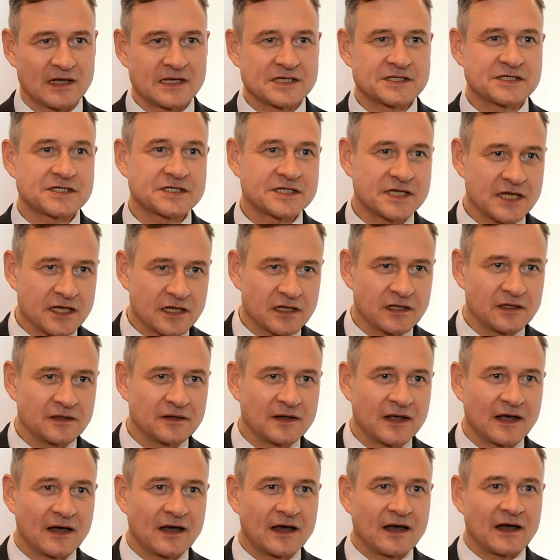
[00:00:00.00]
Still,
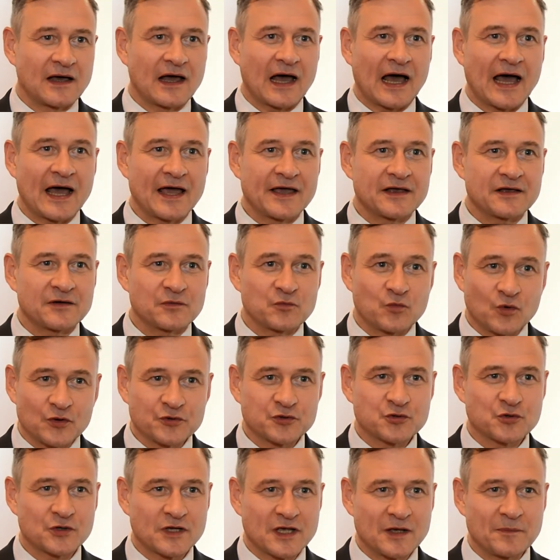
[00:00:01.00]
I
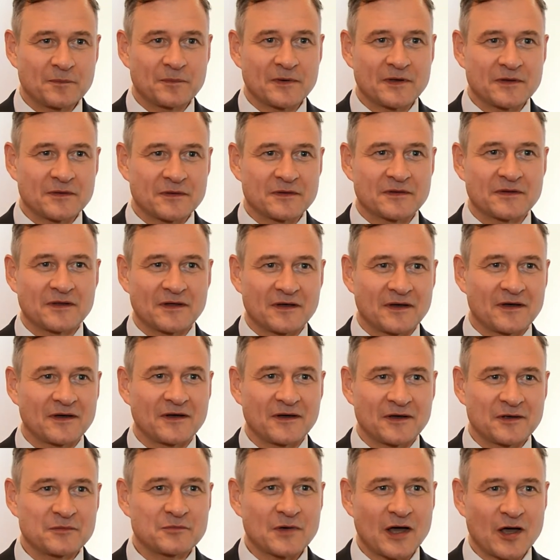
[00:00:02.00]
want to keep in,
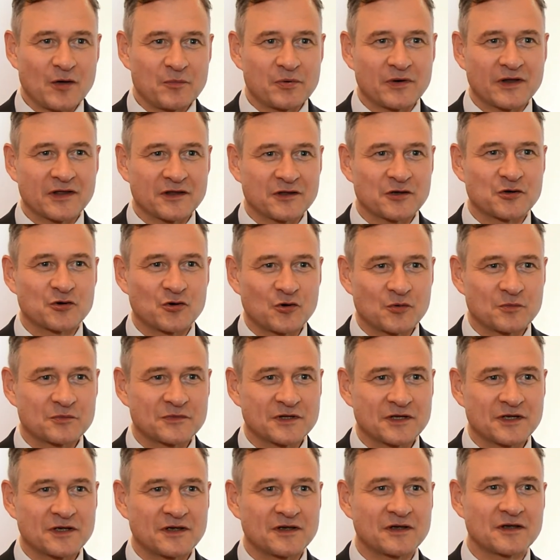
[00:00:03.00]
uh, in my operating room
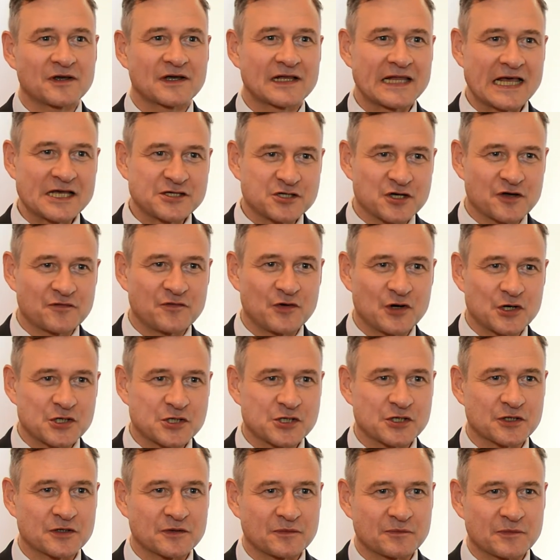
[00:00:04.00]
the classic
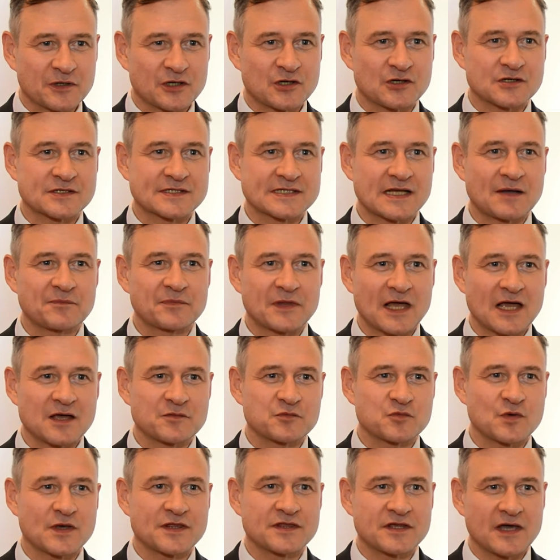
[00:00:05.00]
version because
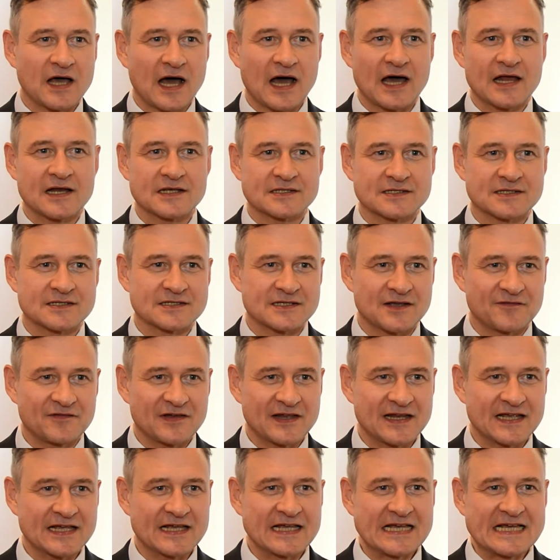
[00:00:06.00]
sometimes when the irises are
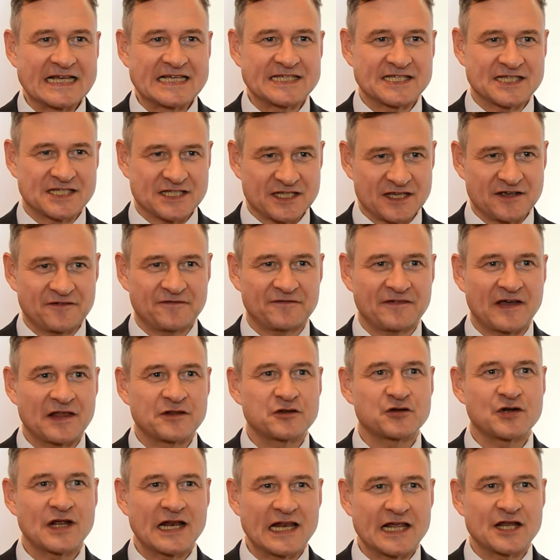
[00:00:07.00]
very stiff
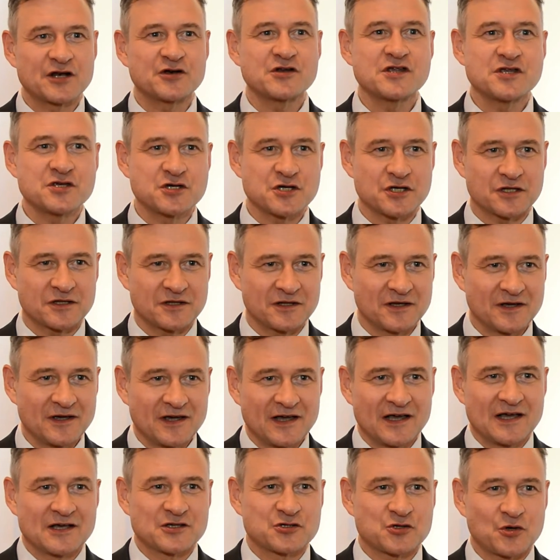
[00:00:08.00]
and really rigid,
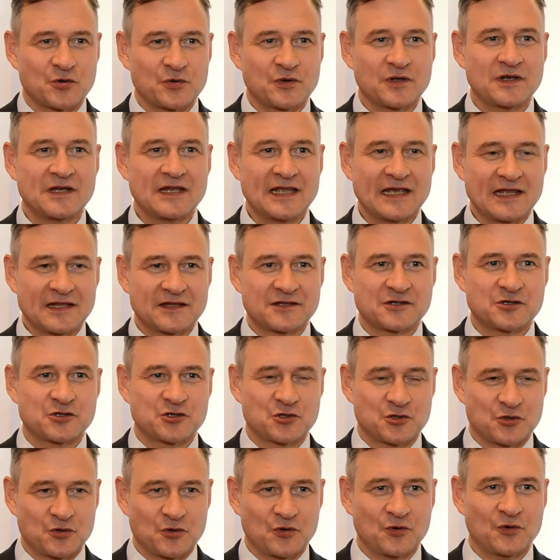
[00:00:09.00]
so you need
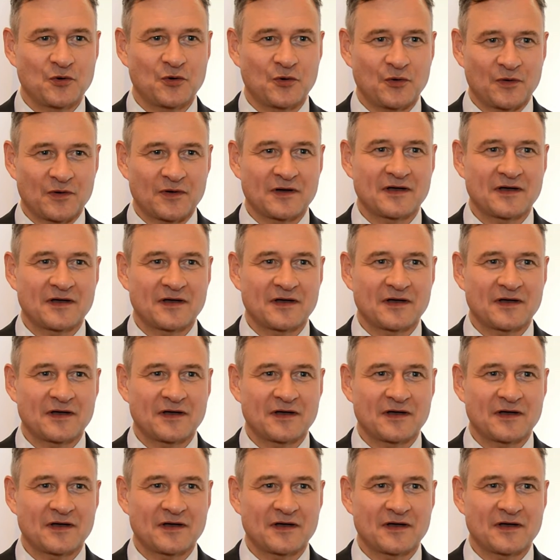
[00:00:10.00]
to,